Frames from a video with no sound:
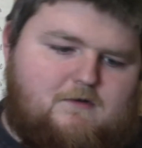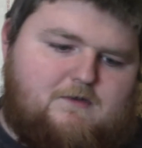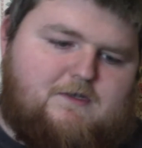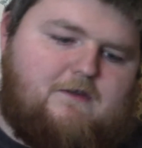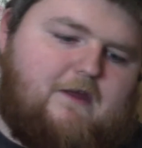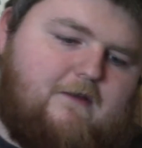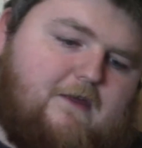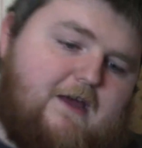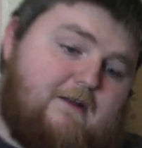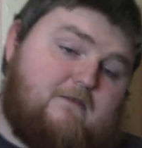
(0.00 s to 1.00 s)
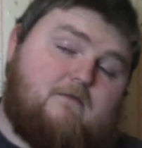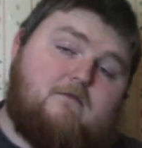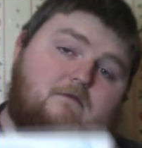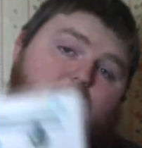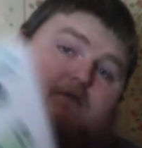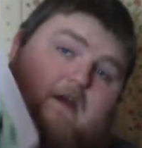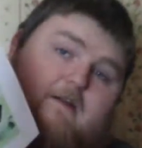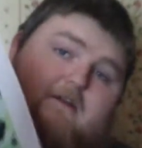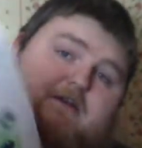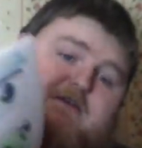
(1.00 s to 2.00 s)
So now
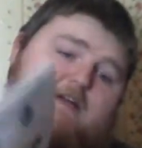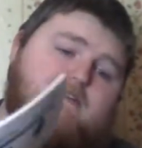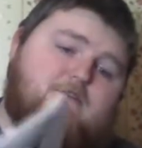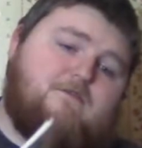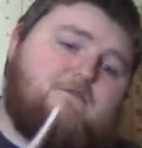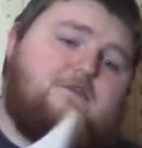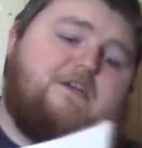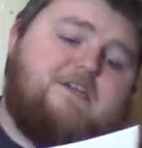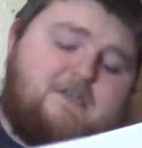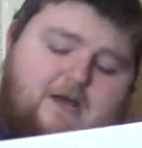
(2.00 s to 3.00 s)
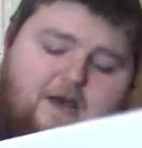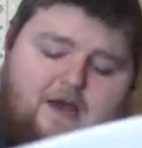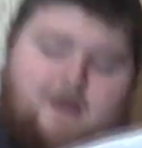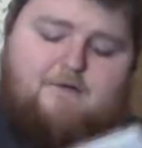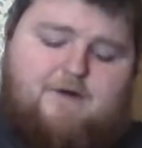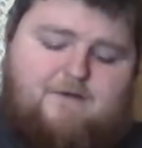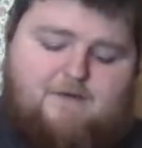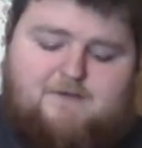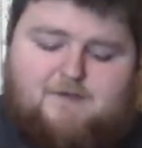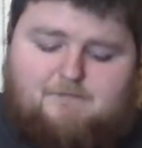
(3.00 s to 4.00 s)
that does answer the question I had
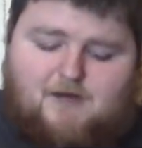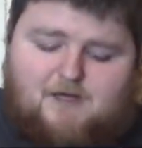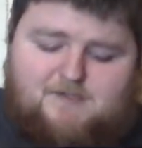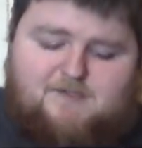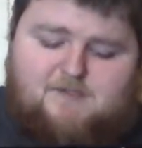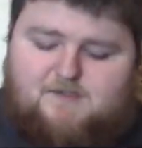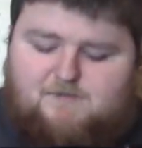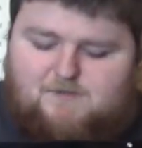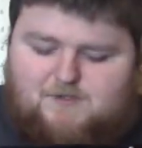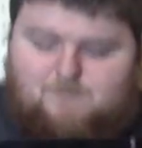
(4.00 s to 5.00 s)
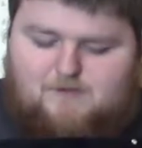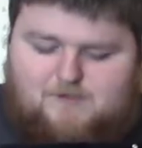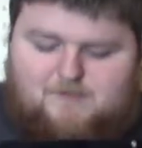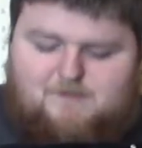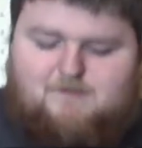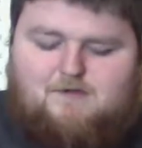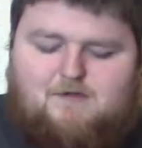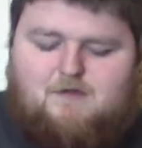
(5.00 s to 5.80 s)
whenever I was unboxing this, which was,